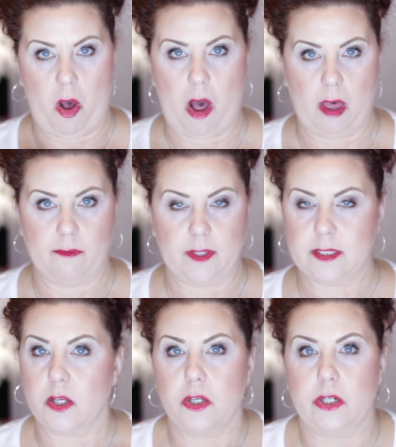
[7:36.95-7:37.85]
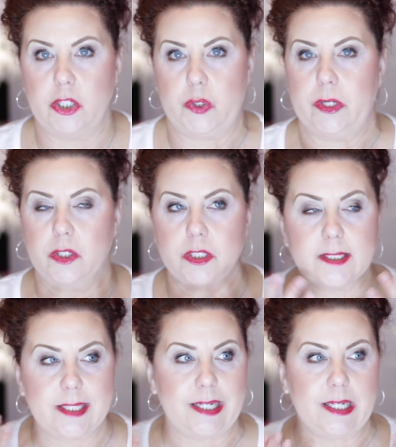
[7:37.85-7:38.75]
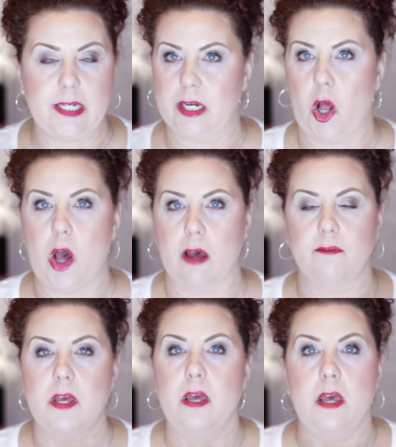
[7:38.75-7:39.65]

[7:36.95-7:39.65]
off that's all you're doing you're just getting it off